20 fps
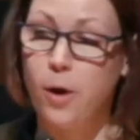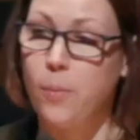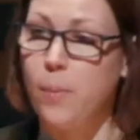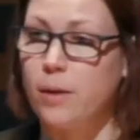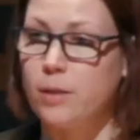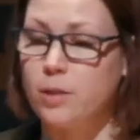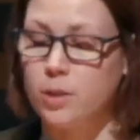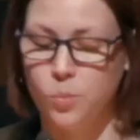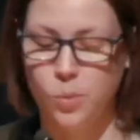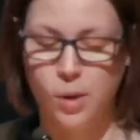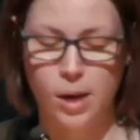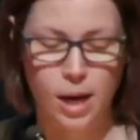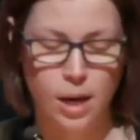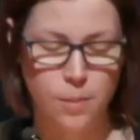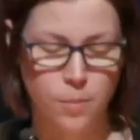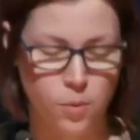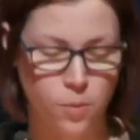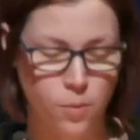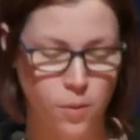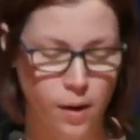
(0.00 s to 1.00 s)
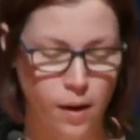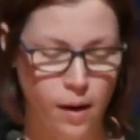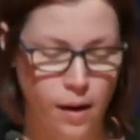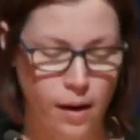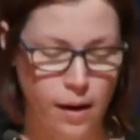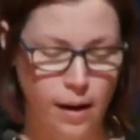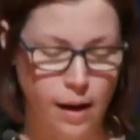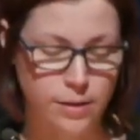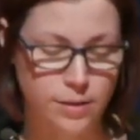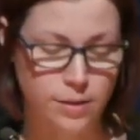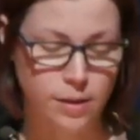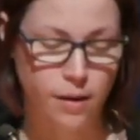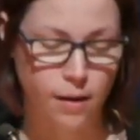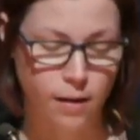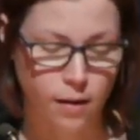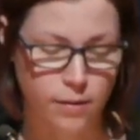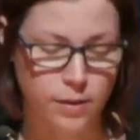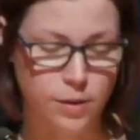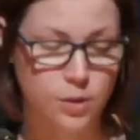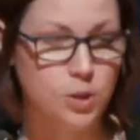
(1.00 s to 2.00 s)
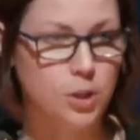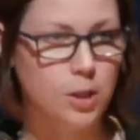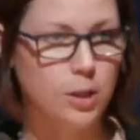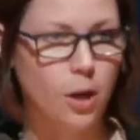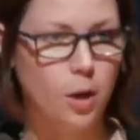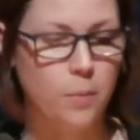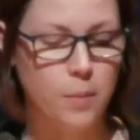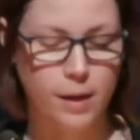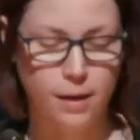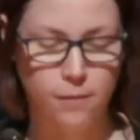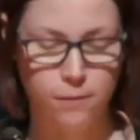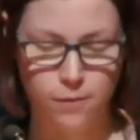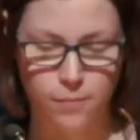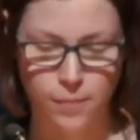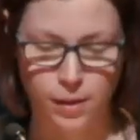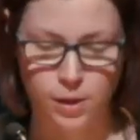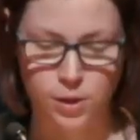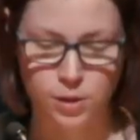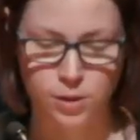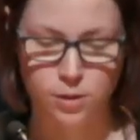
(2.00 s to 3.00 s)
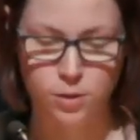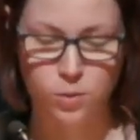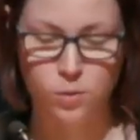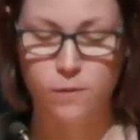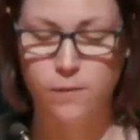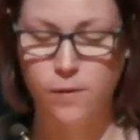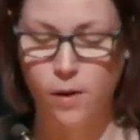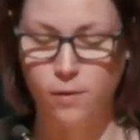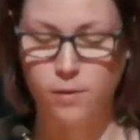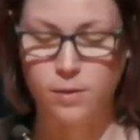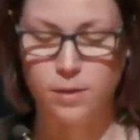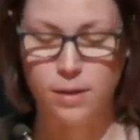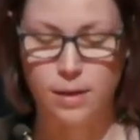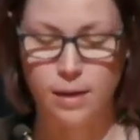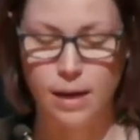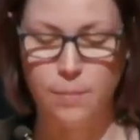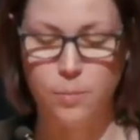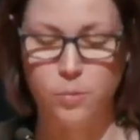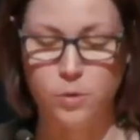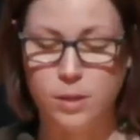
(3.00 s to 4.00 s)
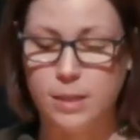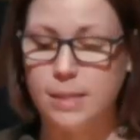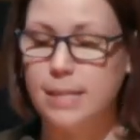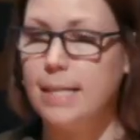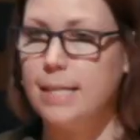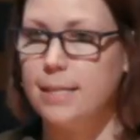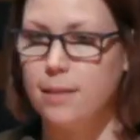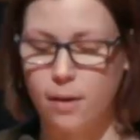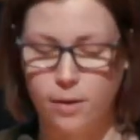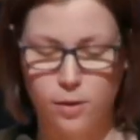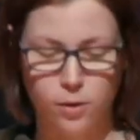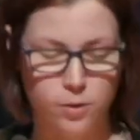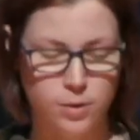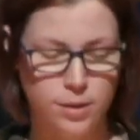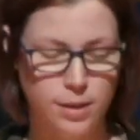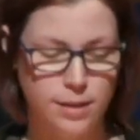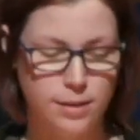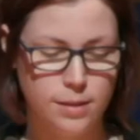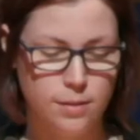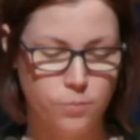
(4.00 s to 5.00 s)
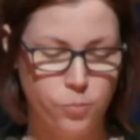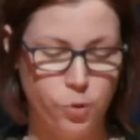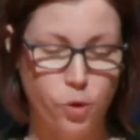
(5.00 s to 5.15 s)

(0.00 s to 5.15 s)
help us to enable us to harness genomic information to advance and enable disease diagnostics,